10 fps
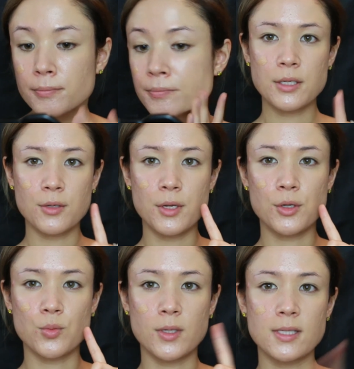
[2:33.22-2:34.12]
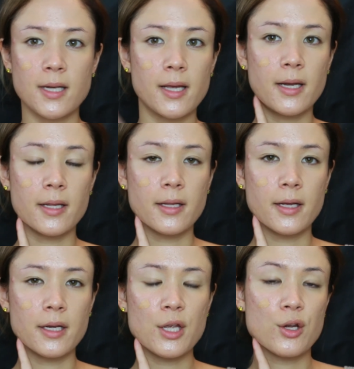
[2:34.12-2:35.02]
Okay, so here's one side and
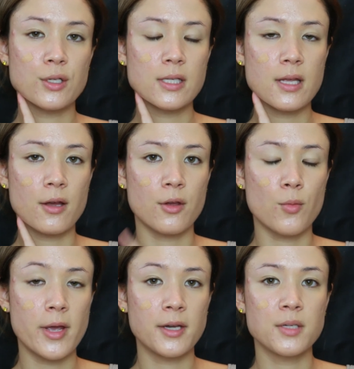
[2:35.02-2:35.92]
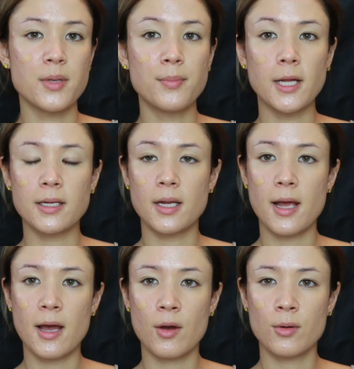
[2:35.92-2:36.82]
then here's the other waiting to be blended
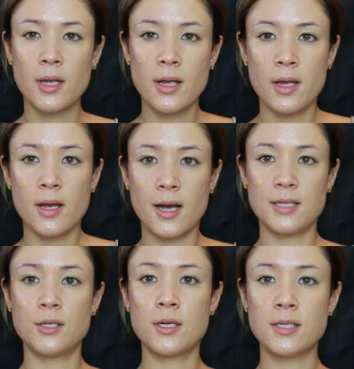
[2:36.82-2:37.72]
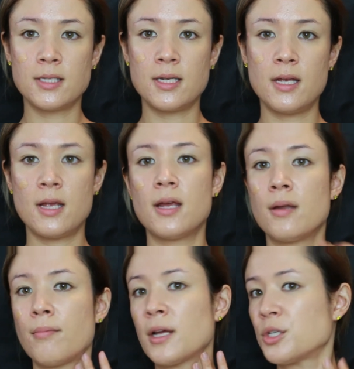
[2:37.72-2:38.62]
out. As you can see,
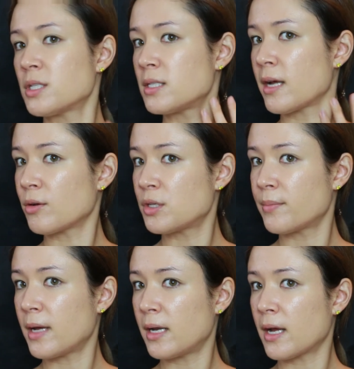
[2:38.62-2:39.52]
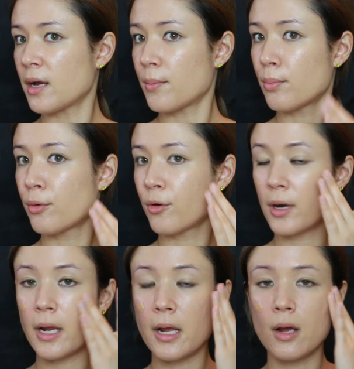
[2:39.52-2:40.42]
it matches down to my neck
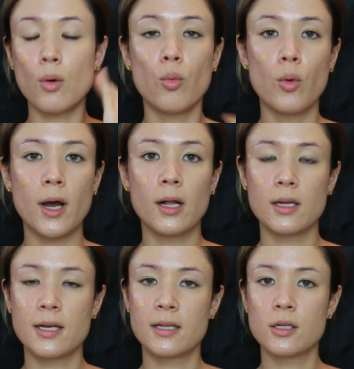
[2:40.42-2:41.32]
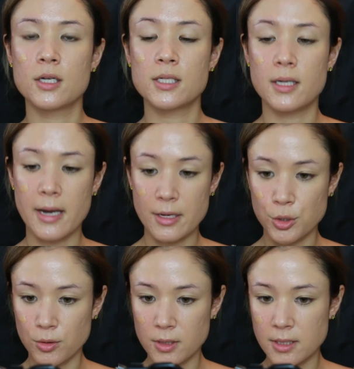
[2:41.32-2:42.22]
pretty well. It looks
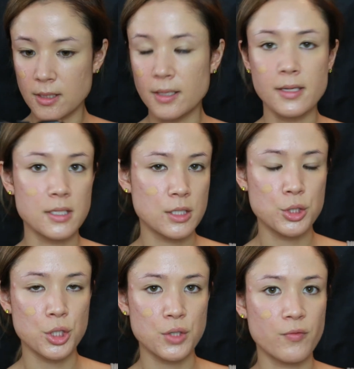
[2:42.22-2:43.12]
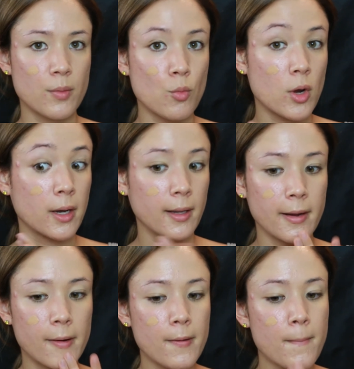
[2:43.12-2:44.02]
natural still, and this is just from one
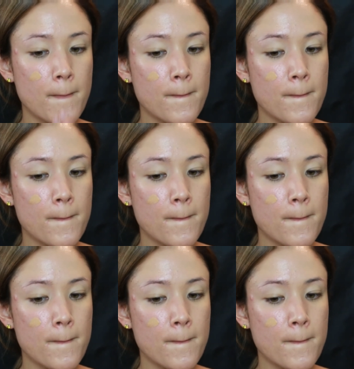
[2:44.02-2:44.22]
layer.